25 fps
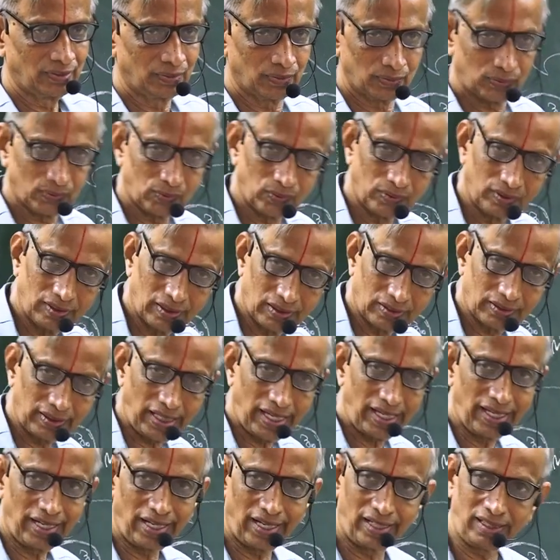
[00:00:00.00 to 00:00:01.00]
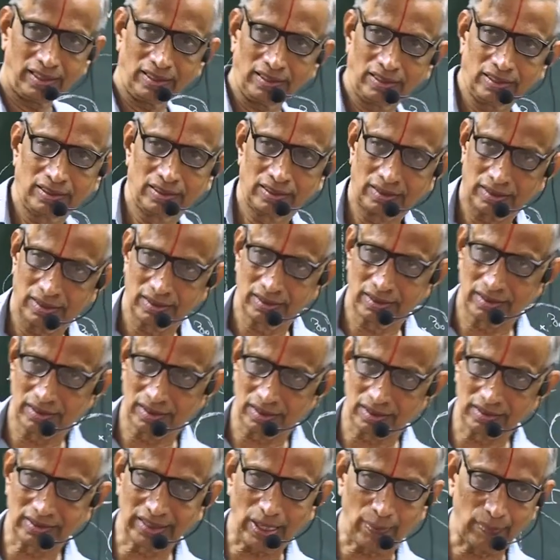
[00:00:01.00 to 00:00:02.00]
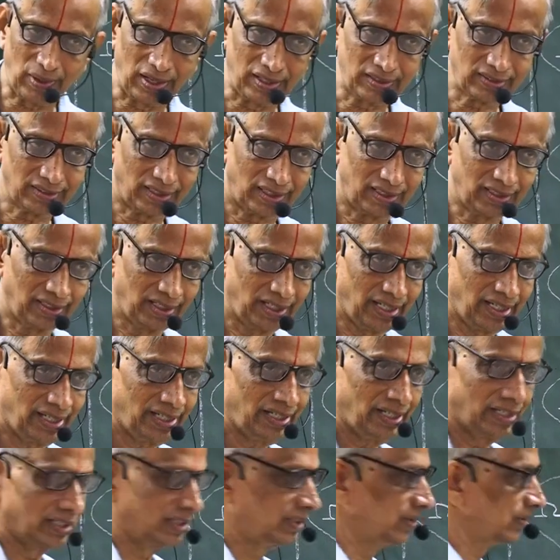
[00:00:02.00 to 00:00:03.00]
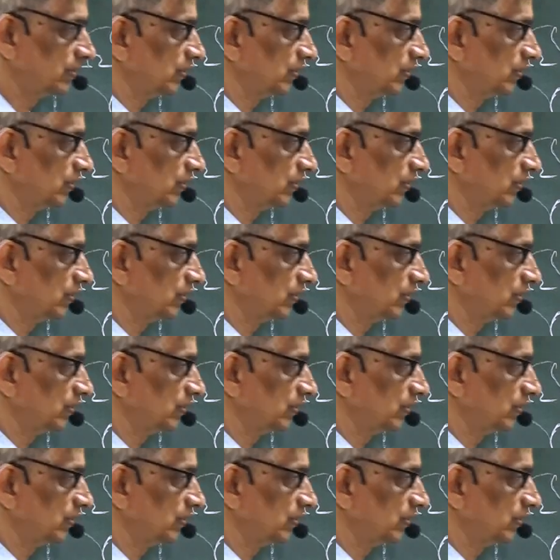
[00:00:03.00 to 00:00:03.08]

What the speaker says: So this AN, same as that AN.